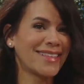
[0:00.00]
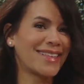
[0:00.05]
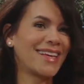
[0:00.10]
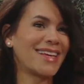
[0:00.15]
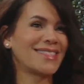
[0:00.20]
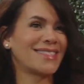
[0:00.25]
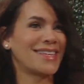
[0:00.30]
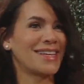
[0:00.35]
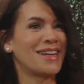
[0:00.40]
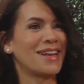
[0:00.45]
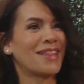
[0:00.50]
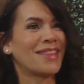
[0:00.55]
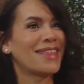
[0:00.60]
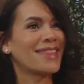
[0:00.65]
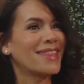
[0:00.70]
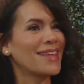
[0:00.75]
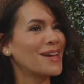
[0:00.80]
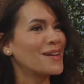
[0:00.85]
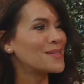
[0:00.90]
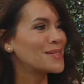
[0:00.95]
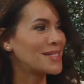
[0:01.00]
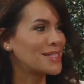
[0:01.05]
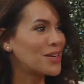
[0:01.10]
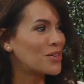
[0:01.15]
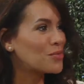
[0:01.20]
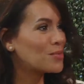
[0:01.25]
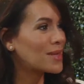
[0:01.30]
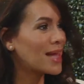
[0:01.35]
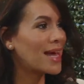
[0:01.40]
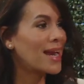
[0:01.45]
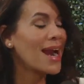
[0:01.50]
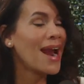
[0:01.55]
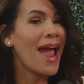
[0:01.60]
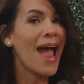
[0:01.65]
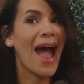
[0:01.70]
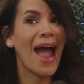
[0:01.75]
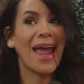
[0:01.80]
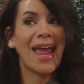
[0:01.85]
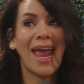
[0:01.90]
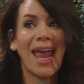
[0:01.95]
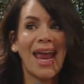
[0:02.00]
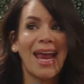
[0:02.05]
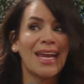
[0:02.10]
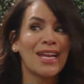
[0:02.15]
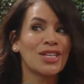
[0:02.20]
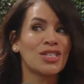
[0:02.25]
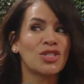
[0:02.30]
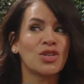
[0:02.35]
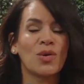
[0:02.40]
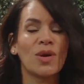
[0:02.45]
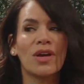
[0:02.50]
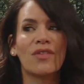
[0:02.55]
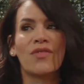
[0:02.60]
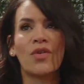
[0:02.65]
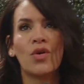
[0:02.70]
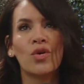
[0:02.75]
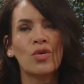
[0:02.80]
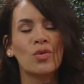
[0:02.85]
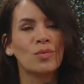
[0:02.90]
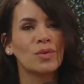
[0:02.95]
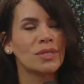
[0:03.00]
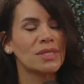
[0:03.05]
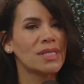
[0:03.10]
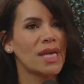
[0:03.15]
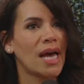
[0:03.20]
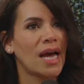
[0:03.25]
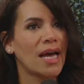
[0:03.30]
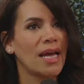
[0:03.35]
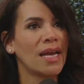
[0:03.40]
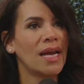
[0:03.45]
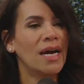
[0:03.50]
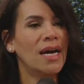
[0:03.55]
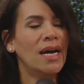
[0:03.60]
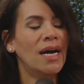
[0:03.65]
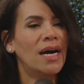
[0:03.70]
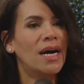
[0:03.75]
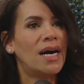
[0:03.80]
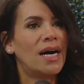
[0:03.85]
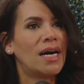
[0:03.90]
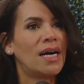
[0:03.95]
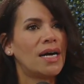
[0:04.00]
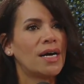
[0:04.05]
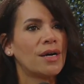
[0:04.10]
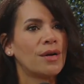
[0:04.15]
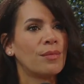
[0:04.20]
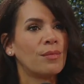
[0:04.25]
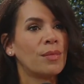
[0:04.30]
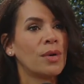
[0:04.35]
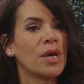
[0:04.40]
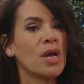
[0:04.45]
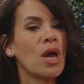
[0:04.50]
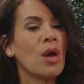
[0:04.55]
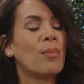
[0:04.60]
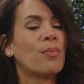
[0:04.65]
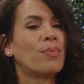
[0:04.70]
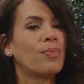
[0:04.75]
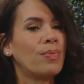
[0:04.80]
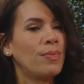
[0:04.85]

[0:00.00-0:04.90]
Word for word: that's another thing i was terrible at i hated showing a vulnerable side um, but you